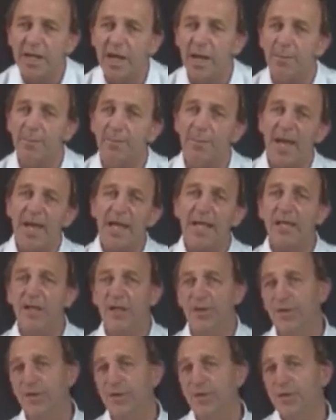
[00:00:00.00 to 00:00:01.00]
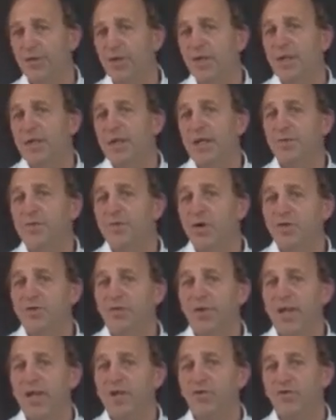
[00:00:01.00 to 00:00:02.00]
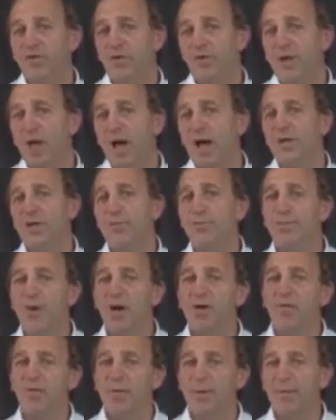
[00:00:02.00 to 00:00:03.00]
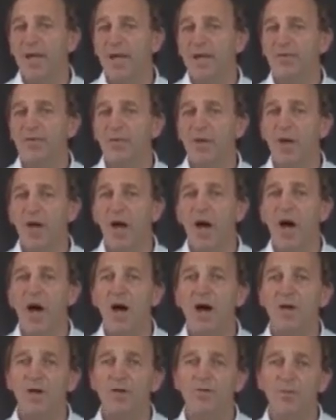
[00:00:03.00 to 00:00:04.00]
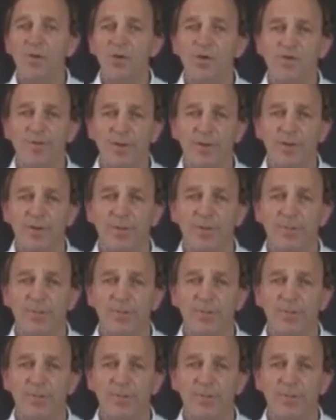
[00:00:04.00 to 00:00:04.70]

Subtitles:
and painless in rotation and above the painful arc of movement.